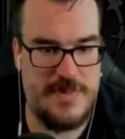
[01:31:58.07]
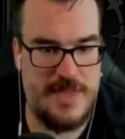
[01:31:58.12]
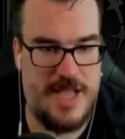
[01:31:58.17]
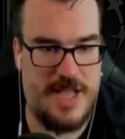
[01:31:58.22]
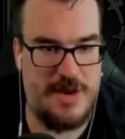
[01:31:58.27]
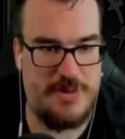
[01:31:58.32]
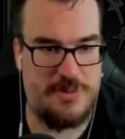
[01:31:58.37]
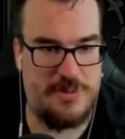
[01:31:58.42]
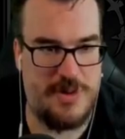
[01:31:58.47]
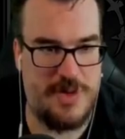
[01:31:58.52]

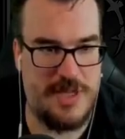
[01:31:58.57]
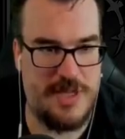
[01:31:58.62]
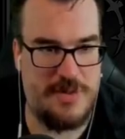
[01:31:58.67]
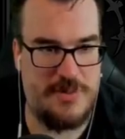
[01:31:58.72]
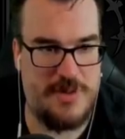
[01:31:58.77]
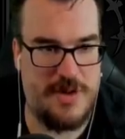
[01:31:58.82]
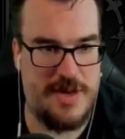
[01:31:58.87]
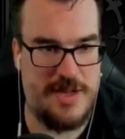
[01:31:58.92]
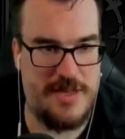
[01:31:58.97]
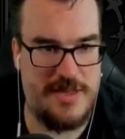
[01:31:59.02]
I really
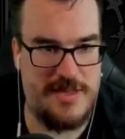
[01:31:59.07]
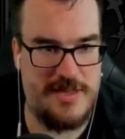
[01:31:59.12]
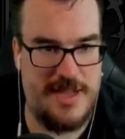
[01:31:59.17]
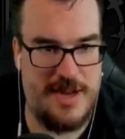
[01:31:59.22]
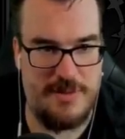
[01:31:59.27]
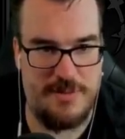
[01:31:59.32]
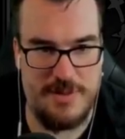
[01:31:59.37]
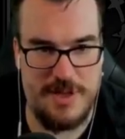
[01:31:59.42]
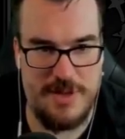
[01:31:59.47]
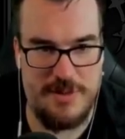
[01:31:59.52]
wanna.
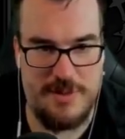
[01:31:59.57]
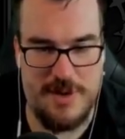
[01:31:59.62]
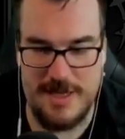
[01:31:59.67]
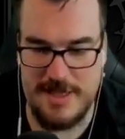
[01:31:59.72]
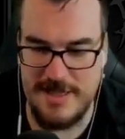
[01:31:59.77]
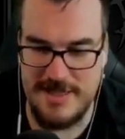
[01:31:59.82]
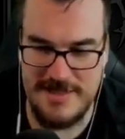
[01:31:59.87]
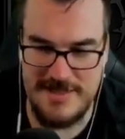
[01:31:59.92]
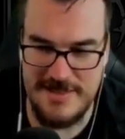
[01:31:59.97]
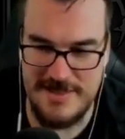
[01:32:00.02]
I really
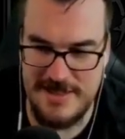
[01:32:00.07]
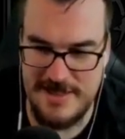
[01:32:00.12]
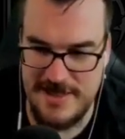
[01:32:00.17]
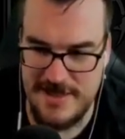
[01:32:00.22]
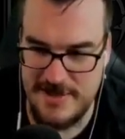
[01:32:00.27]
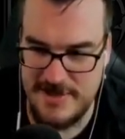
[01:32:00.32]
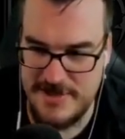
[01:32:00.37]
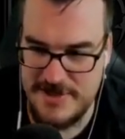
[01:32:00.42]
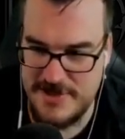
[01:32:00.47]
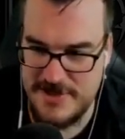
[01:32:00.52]
wanna listen to
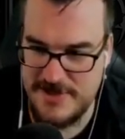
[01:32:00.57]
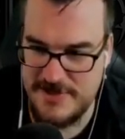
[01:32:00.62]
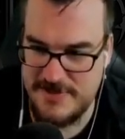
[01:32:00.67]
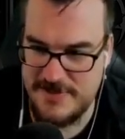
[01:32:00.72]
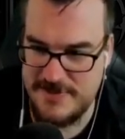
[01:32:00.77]
those.